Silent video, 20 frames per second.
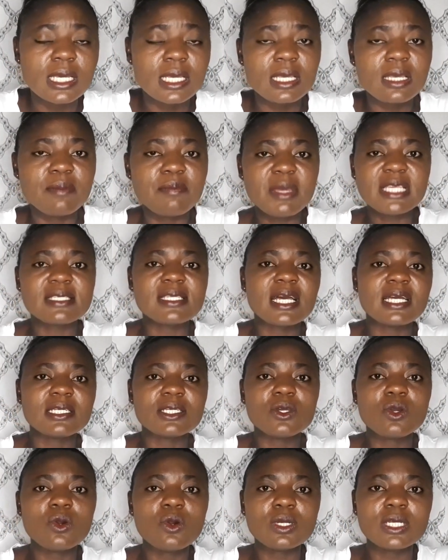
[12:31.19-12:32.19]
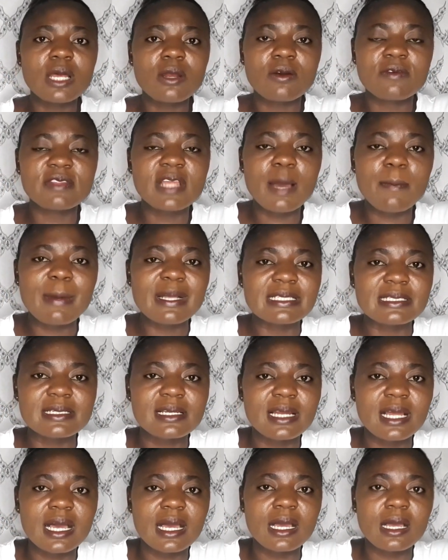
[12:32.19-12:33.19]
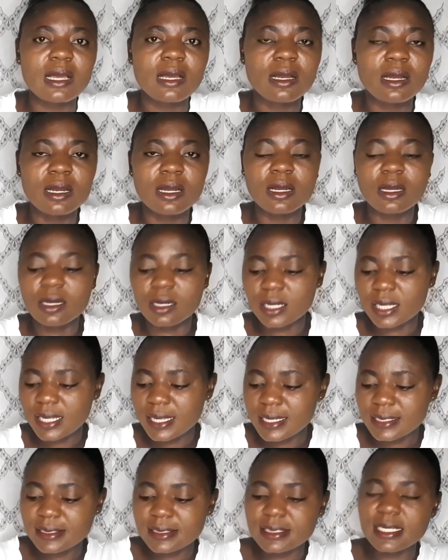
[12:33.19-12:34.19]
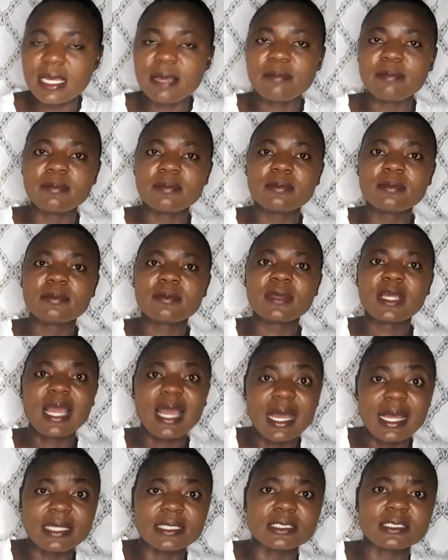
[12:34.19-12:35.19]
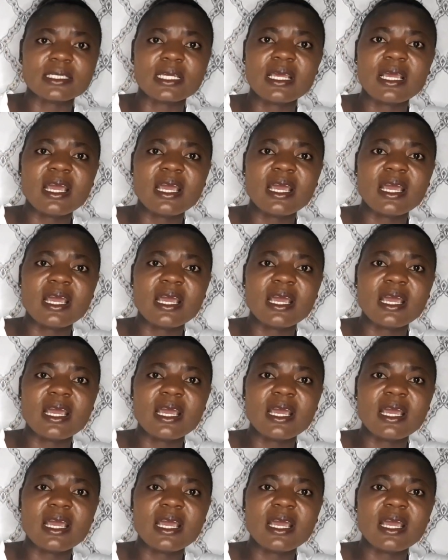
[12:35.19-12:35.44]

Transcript: it means that the owner of that particular ATM card